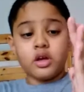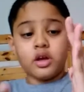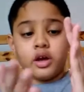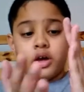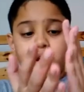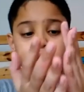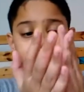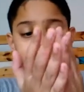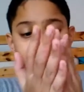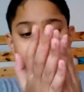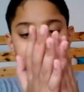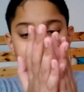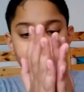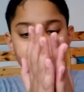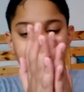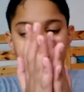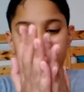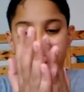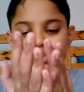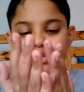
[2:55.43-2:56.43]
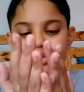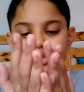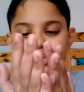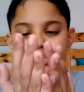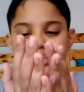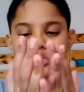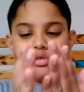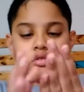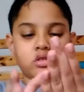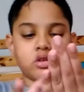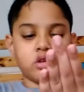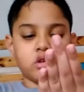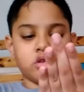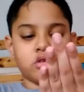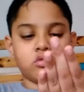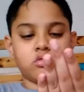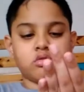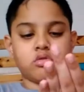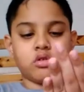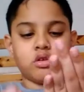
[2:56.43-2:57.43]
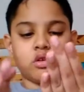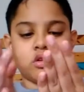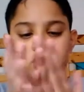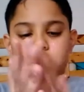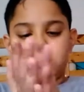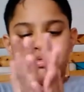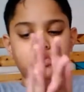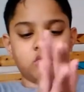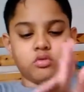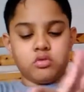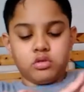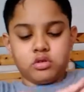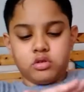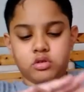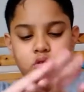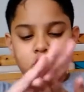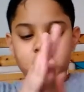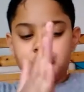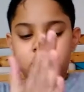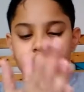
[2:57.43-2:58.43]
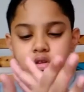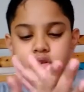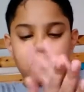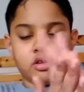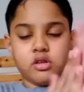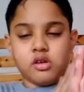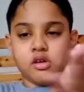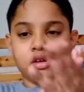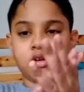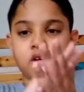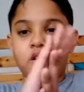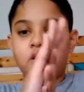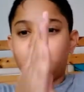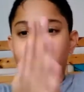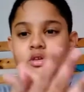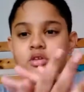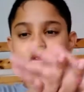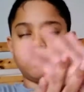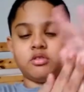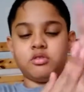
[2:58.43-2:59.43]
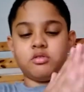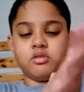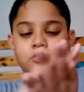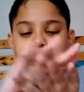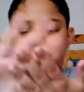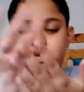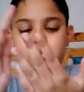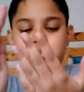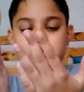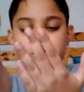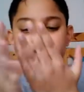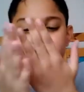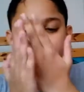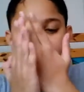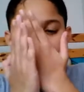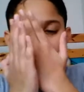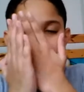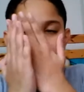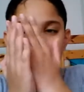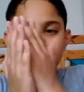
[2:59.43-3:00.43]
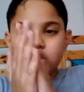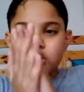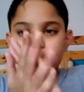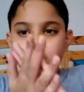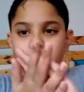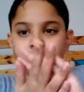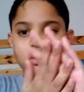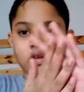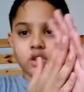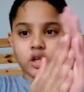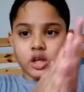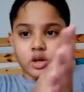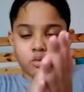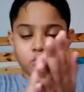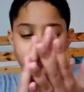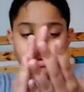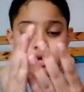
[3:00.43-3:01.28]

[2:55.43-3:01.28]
and just do like this. And what you do in it? then